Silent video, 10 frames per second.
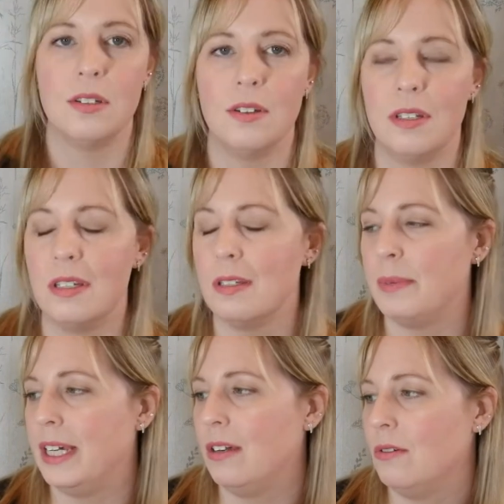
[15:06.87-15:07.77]
So this is
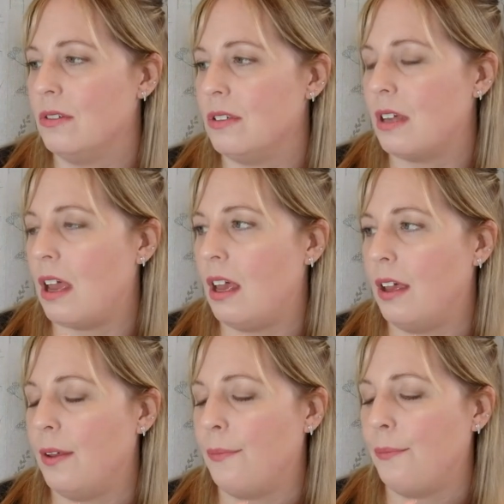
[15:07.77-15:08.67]
about
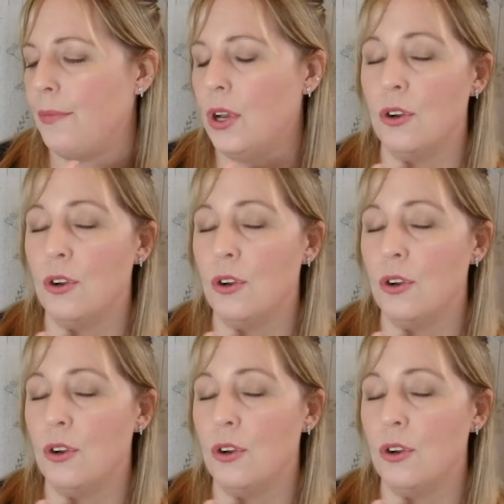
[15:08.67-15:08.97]
um,